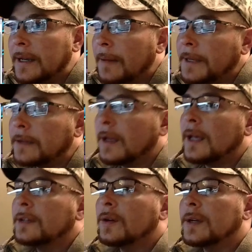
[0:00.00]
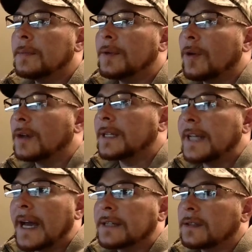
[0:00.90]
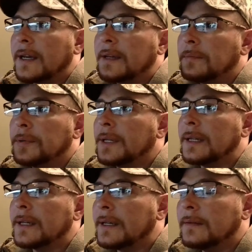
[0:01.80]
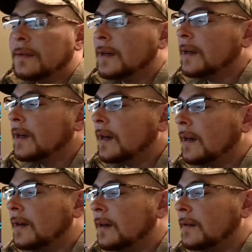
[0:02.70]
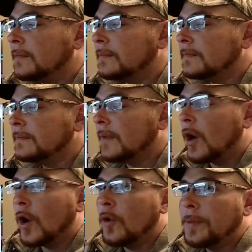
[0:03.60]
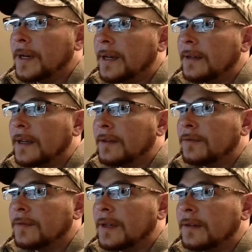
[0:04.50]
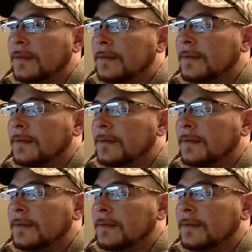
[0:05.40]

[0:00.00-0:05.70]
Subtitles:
I mean, don't get me wrong, the guy's like completely open and